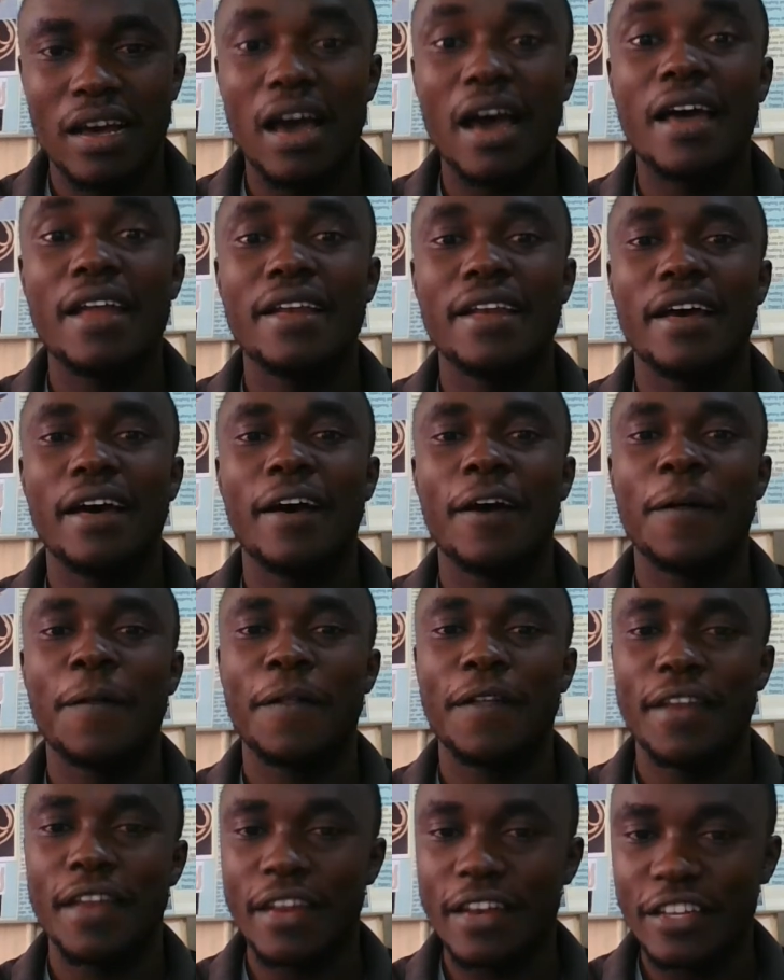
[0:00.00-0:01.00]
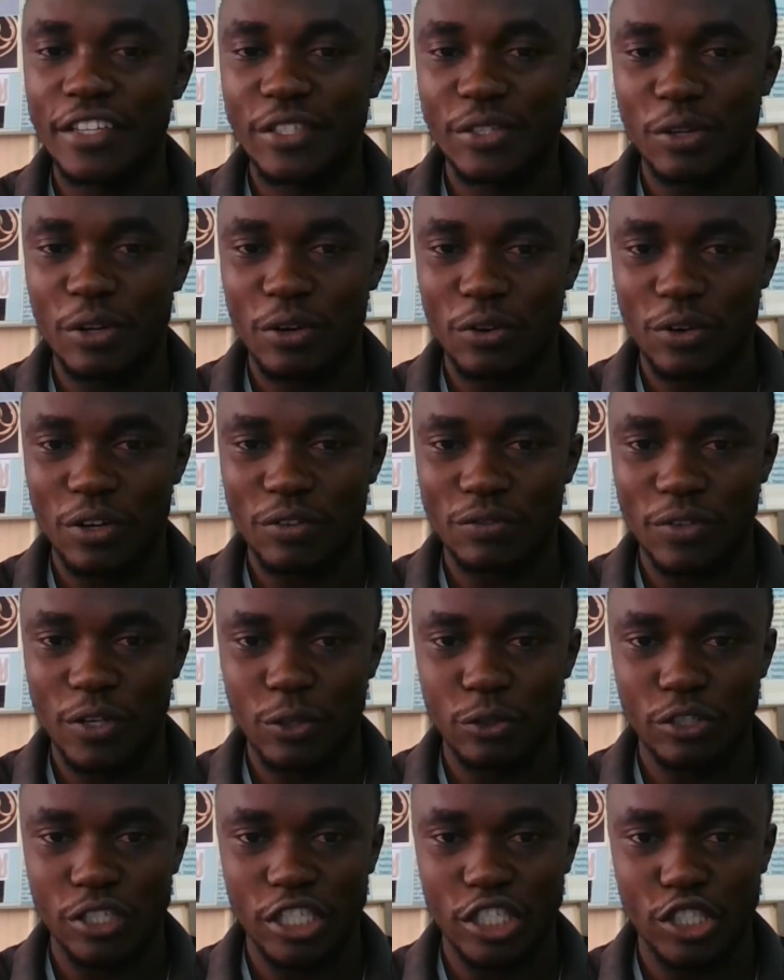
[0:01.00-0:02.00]
and the distal
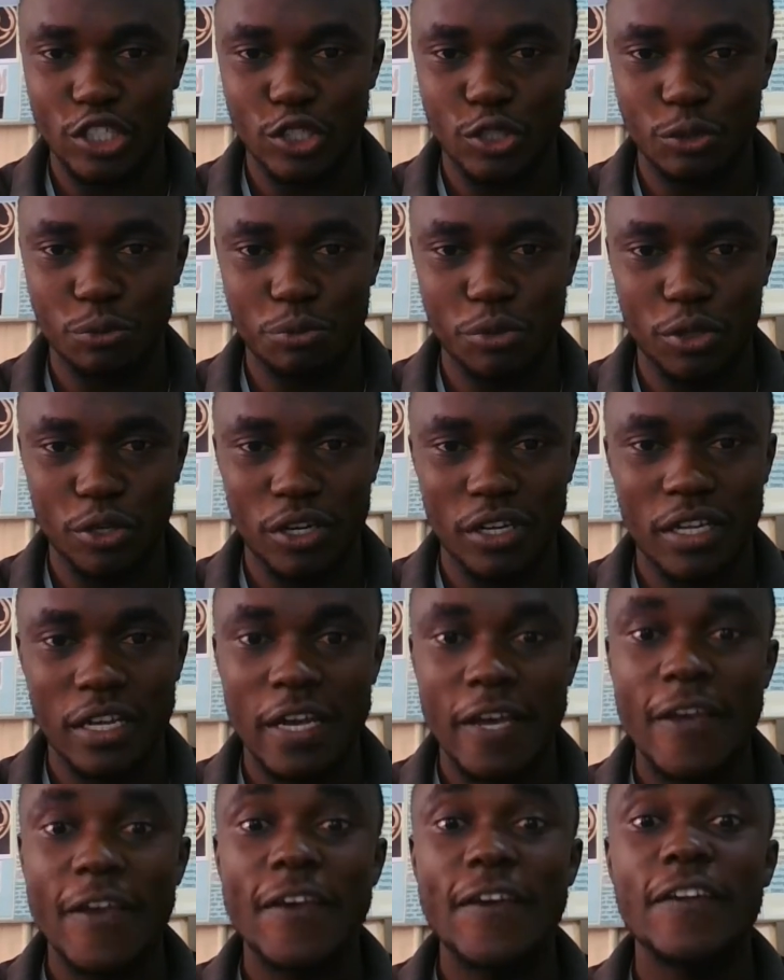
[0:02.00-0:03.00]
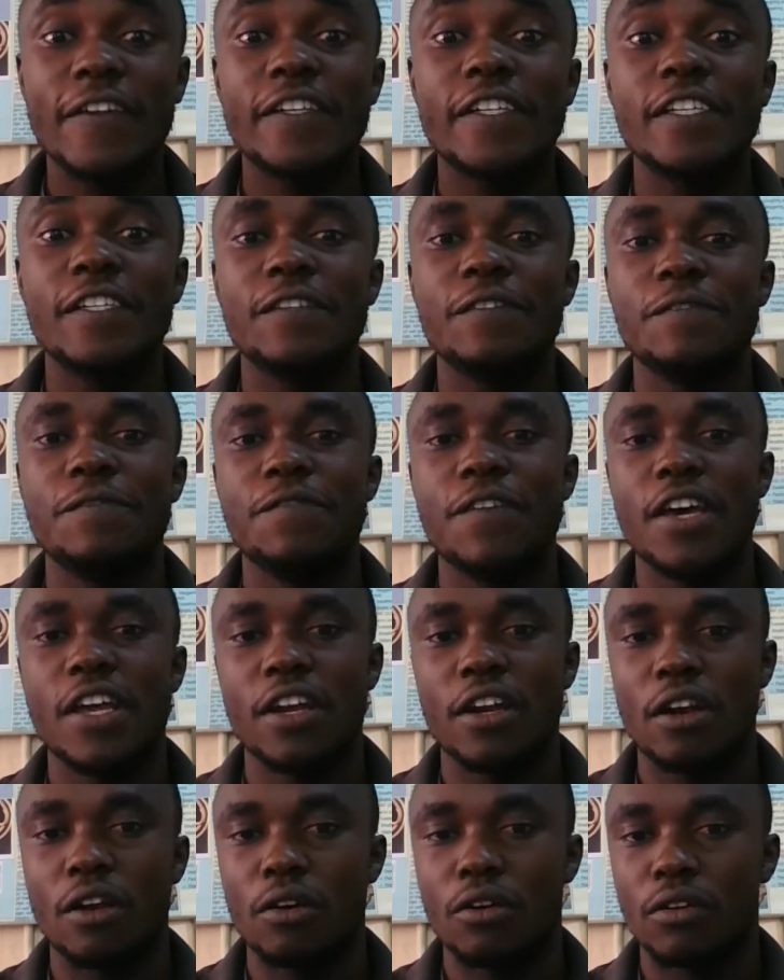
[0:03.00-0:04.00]
convoluted tubule. It is
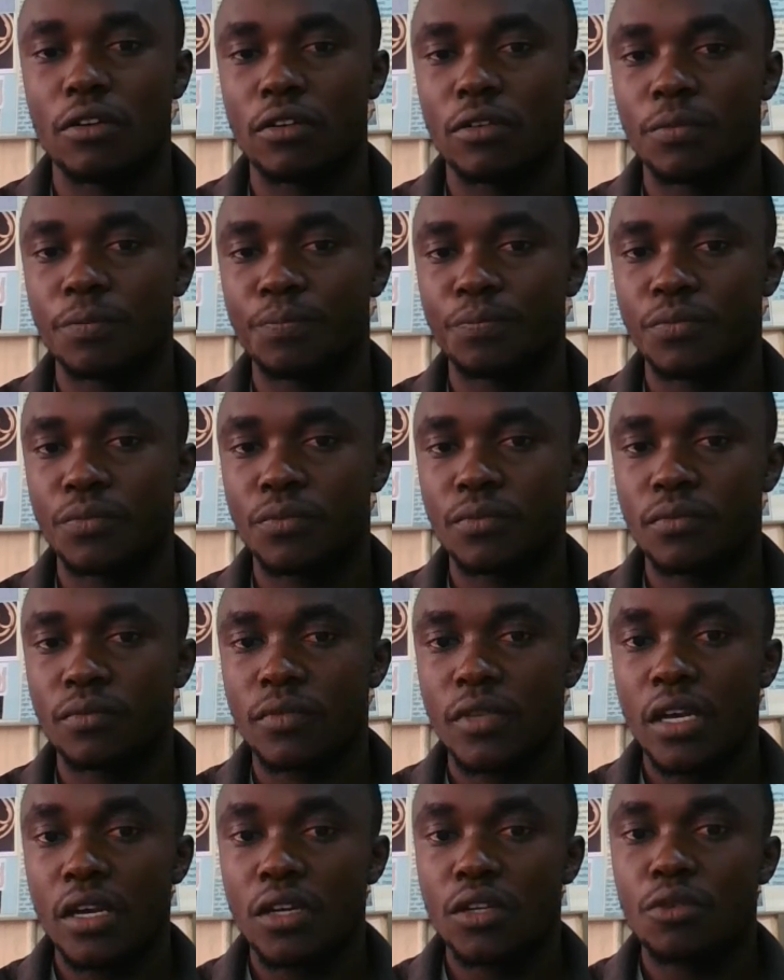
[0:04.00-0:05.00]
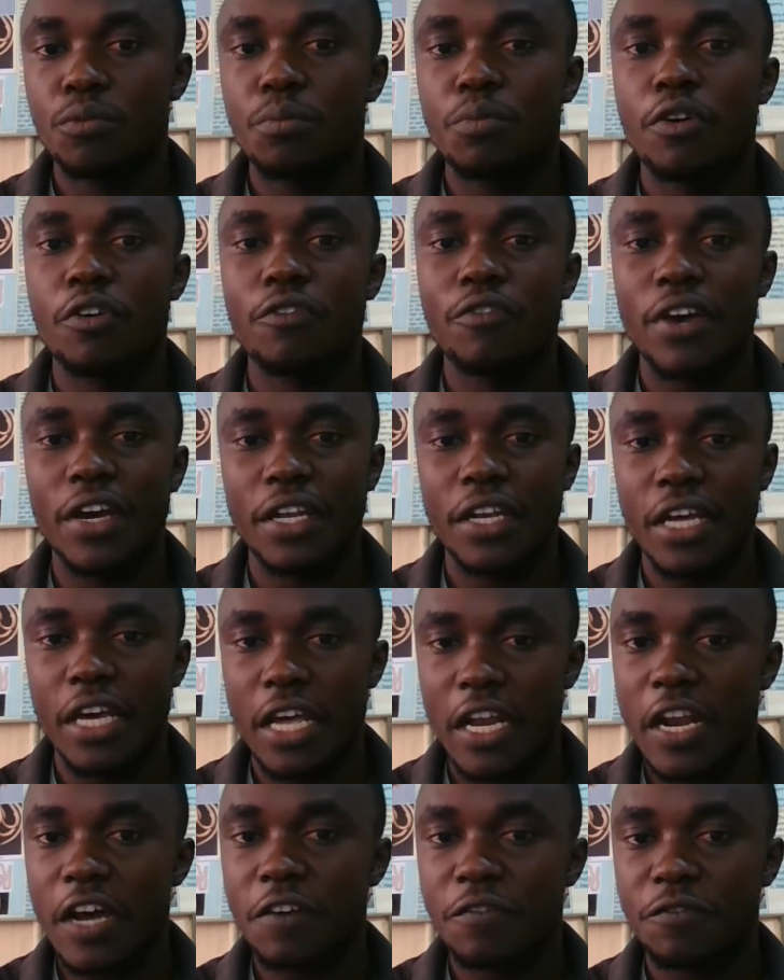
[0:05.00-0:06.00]
very long, provide
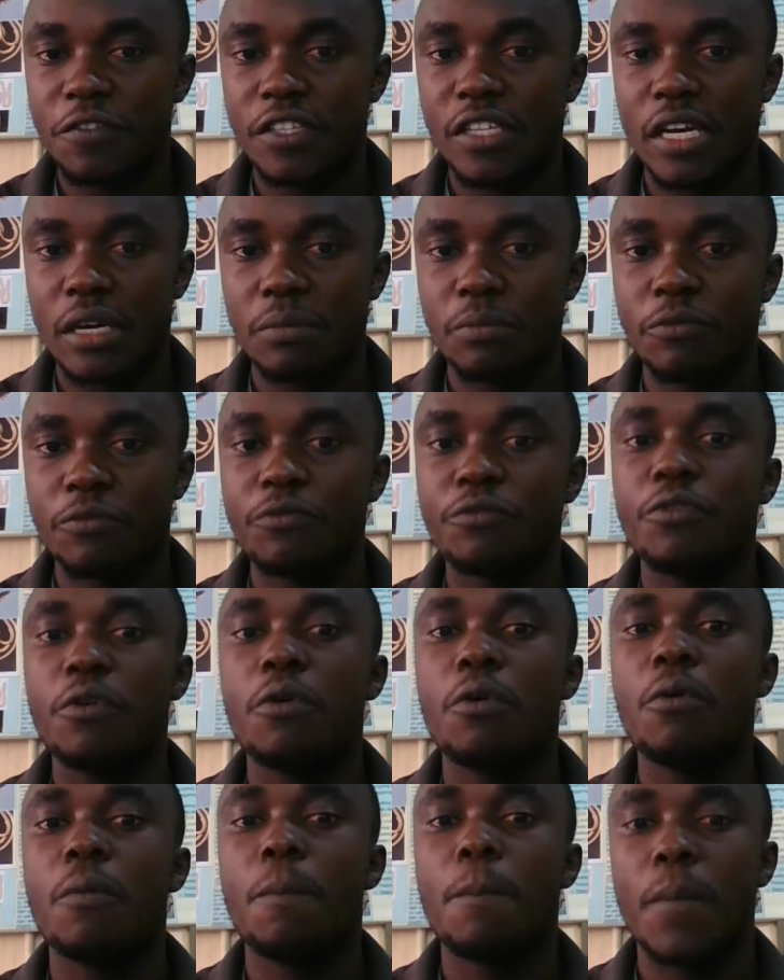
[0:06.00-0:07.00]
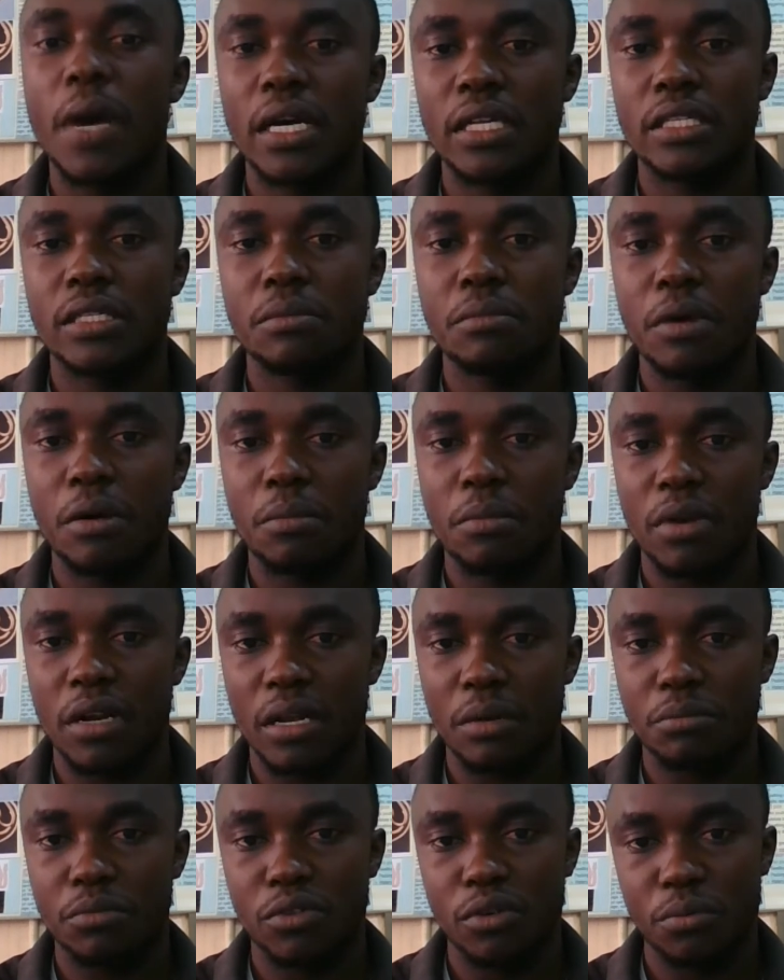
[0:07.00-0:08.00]
enough time for maximum
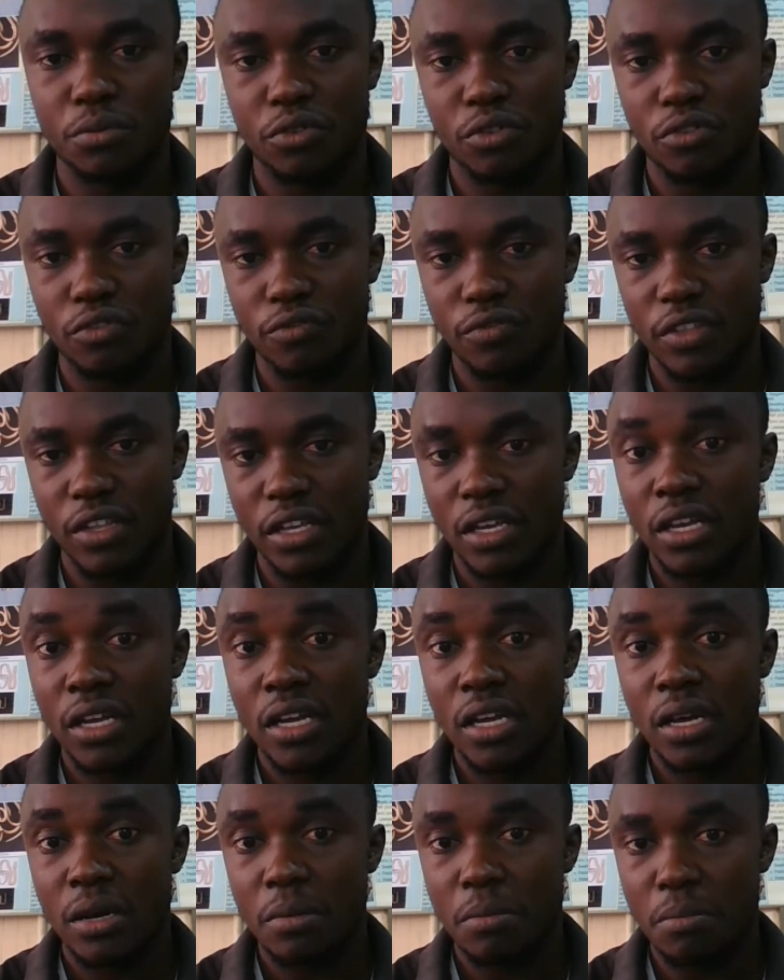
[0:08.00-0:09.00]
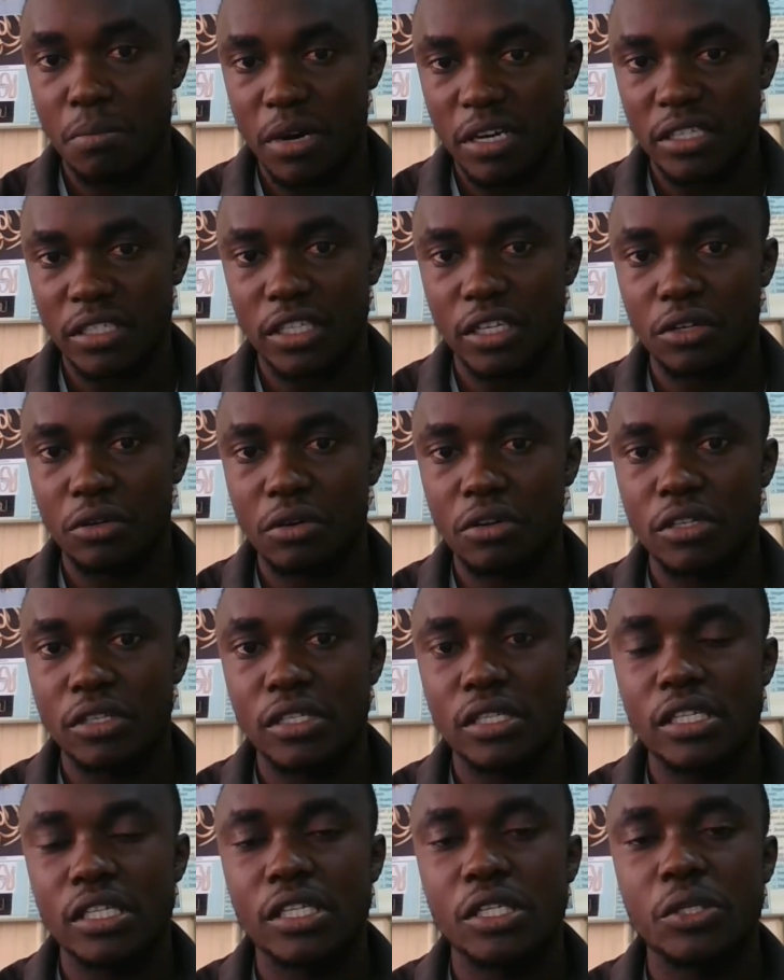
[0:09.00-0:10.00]
reabsorption of the
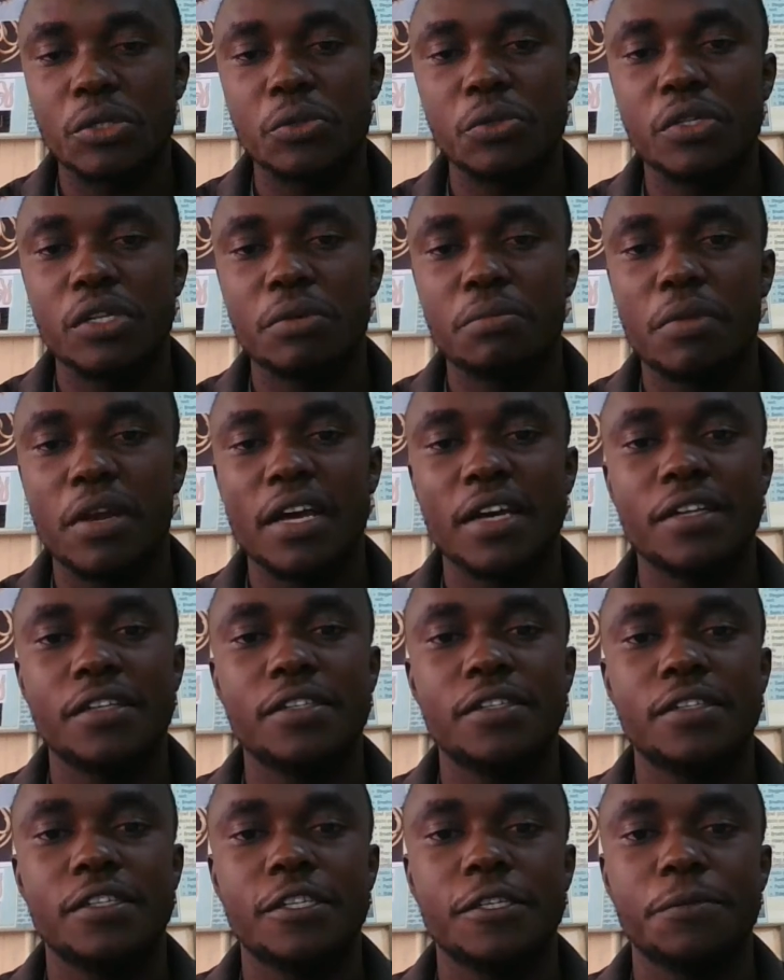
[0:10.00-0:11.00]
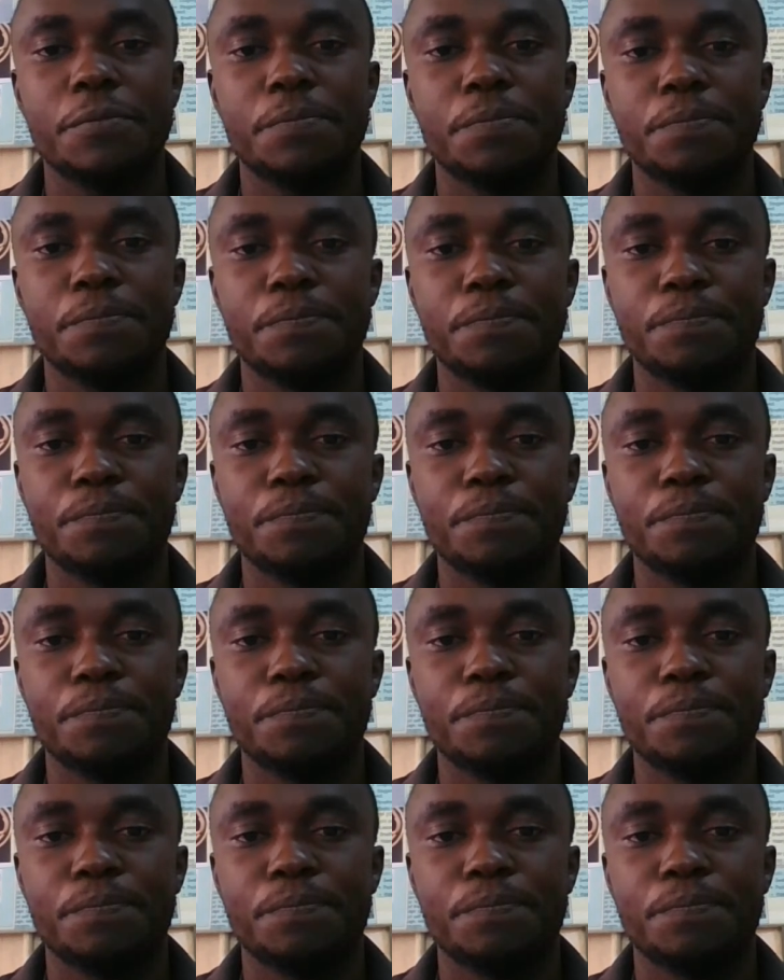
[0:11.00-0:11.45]
materials into the bloodstream.